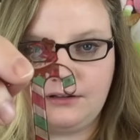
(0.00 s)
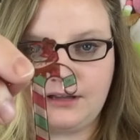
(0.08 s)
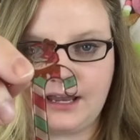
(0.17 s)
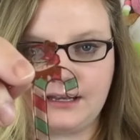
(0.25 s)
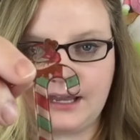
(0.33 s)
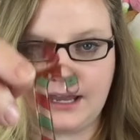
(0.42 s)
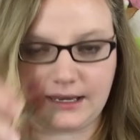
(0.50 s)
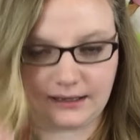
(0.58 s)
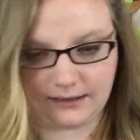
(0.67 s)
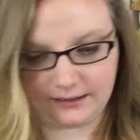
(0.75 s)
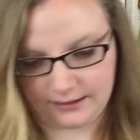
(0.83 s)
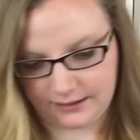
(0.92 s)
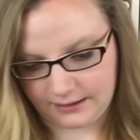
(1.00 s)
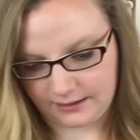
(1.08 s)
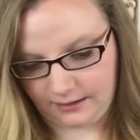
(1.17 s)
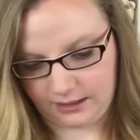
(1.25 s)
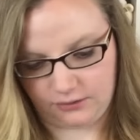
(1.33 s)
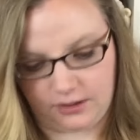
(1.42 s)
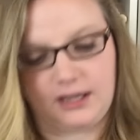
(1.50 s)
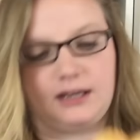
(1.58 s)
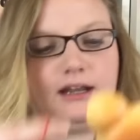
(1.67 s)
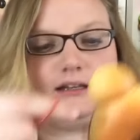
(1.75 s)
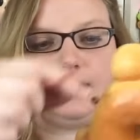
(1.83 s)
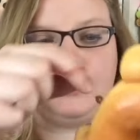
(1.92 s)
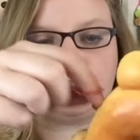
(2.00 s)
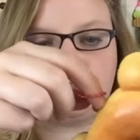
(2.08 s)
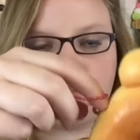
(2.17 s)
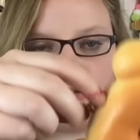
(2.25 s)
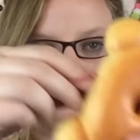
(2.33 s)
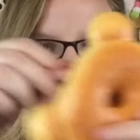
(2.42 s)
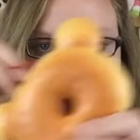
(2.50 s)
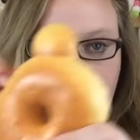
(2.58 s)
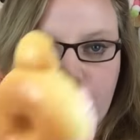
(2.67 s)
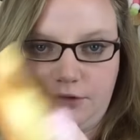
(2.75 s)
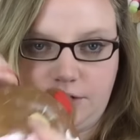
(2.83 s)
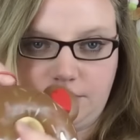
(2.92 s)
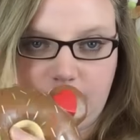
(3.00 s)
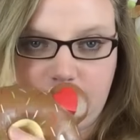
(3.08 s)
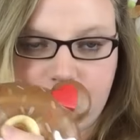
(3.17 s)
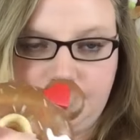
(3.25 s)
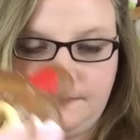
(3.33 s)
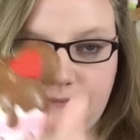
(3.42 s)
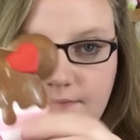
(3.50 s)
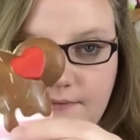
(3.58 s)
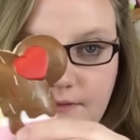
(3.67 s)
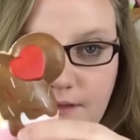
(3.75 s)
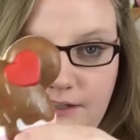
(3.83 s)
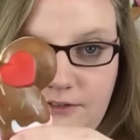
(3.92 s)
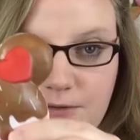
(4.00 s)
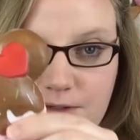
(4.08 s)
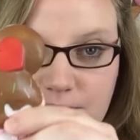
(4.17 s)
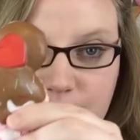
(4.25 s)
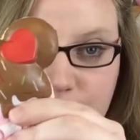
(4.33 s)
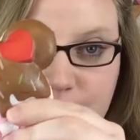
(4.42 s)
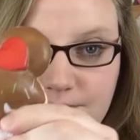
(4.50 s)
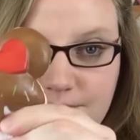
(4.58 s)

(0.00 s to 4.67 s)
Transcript: little candy cane that you can attach to your donut if you want to.